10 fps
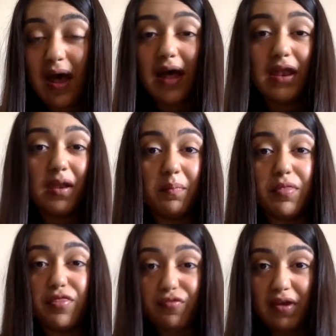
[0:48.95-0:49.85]
And number
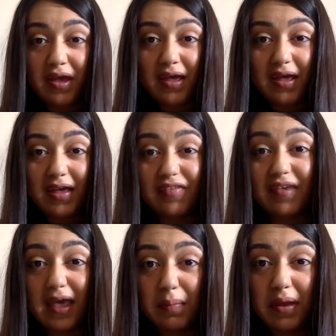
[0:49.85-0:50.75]
three is
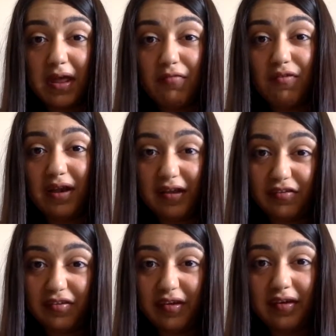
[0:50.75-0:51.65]
keeping it
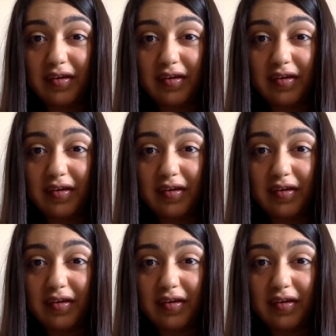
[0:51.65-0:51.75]
realistic.